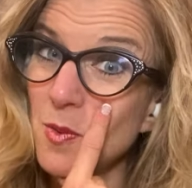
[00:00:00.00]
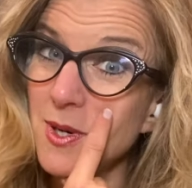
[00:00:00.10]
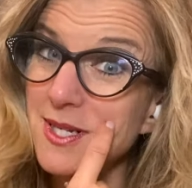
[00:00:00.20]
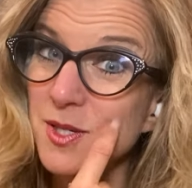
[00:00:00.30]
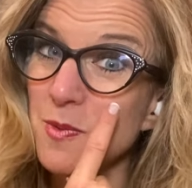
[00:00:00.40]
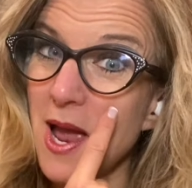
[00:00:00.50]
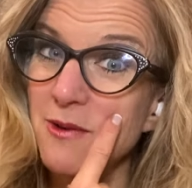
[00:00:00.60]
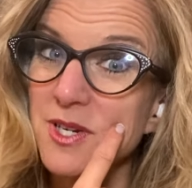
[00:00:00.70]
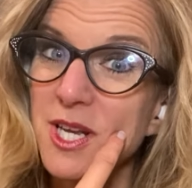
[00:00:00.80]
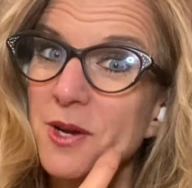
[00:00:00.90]
is
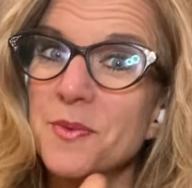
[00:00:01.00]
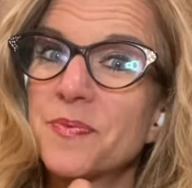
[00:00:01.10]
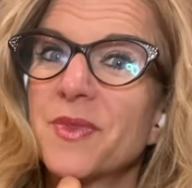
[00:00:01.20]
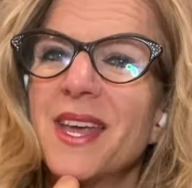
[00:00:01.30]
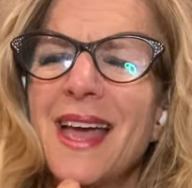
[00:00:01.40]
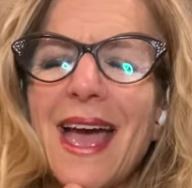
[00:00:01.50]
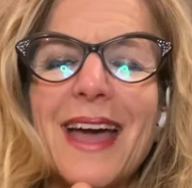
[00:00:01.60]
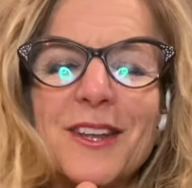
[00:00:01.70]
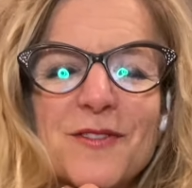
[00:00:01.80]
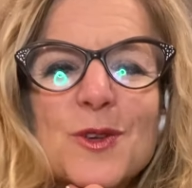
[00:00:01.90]
surrounding you?
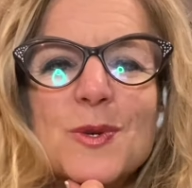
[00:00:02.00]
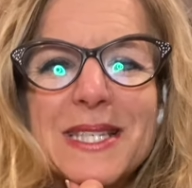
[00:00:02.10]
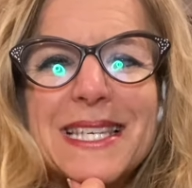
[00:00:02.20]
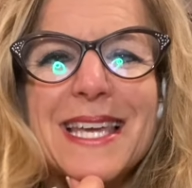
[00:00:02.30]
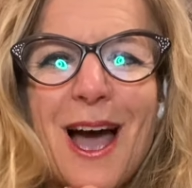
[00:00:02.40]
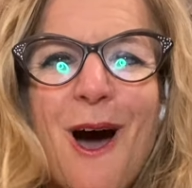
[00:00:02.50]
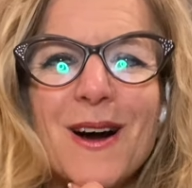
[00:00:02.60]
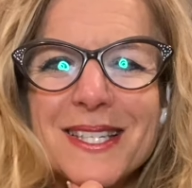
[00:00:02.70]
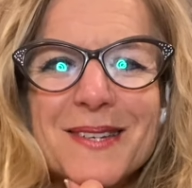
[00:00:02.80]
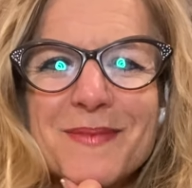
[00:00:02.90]
And if you see
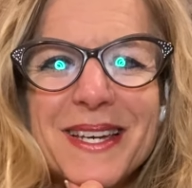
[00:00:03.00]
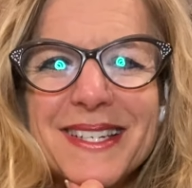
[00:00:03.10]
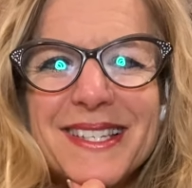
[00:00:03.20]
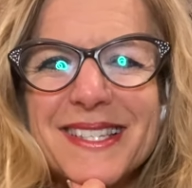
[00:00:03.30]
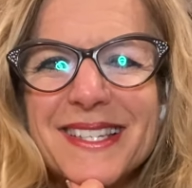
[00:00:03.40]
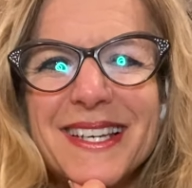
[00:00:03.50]
awesomeness,